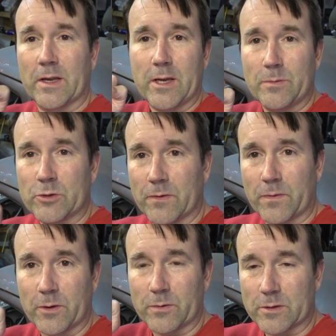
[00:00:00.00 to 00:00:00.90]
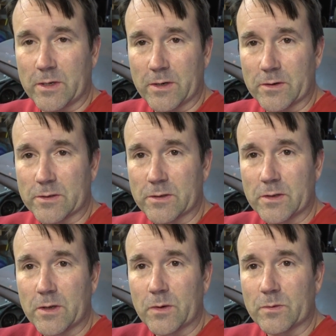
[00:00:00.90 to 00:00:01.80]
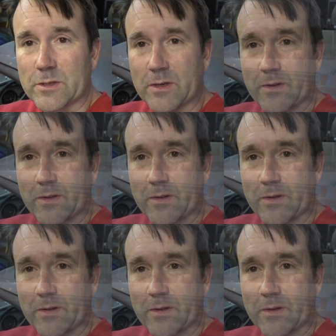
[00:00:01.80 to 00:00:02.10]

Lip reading: keep shifting those gears. We'll see you